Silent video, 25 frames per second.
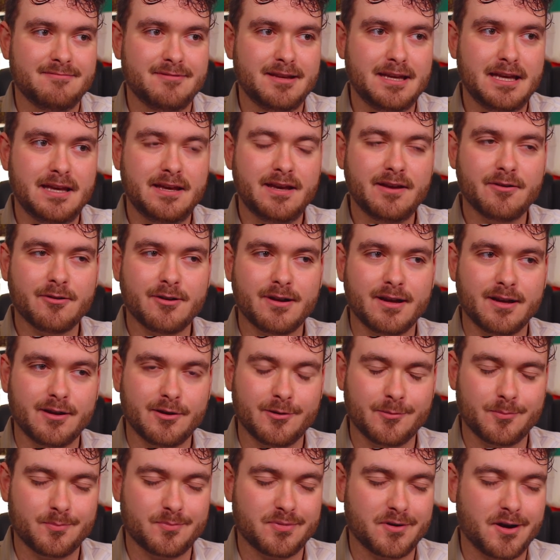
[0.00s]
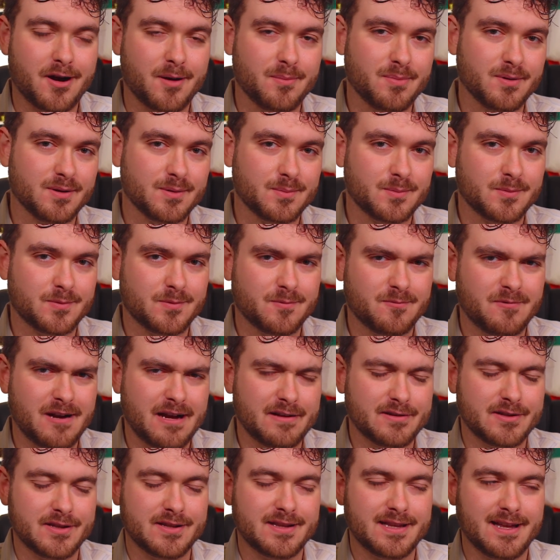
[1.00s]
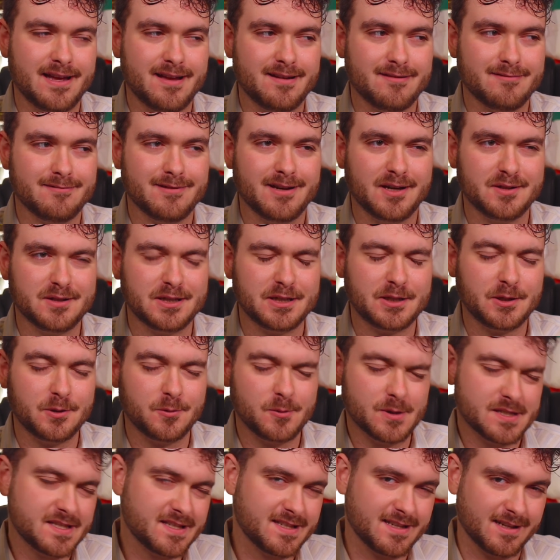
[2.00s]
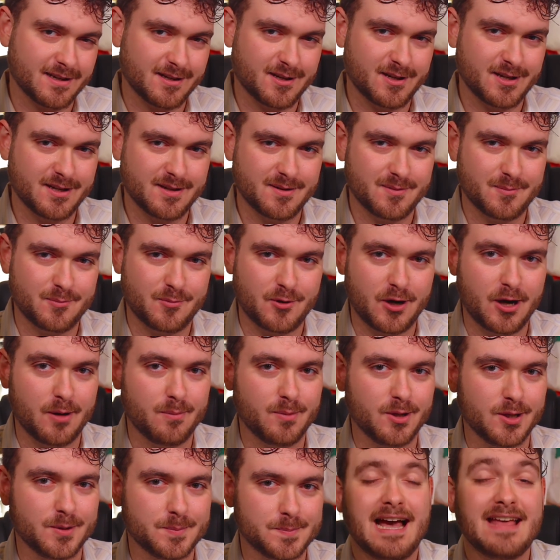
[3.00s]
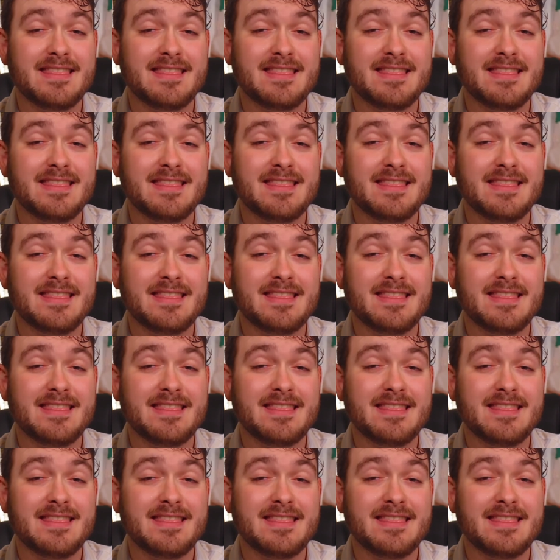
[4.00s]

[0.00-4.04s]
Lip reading: hearing problem rather than a linguistic problem.